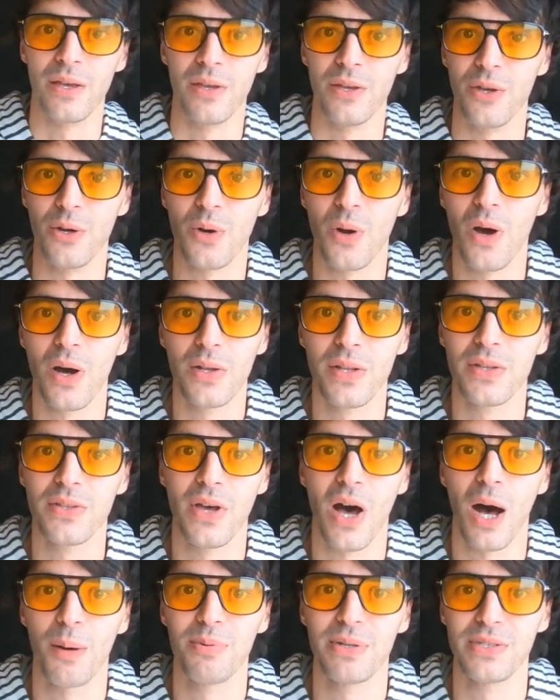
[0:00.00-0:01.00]
You're on the
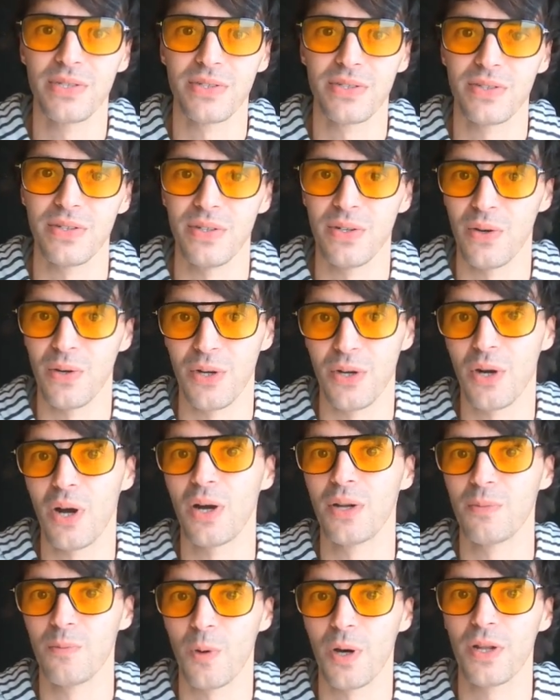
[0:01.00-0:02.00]
top, you know, you're
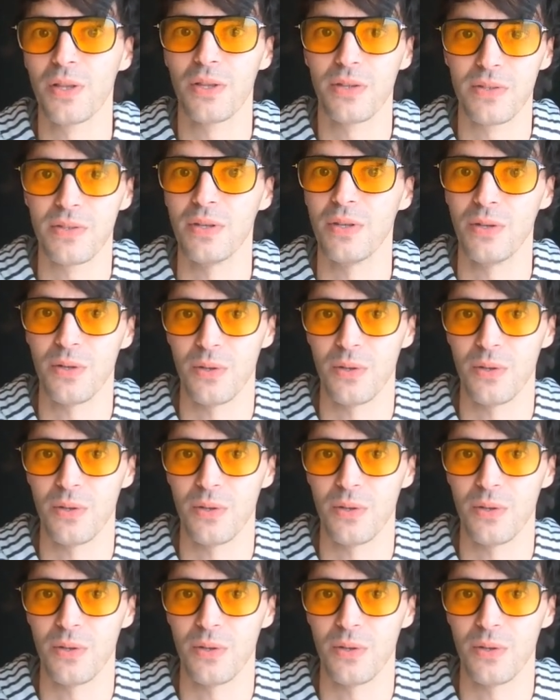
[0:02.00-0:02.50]
on one of the,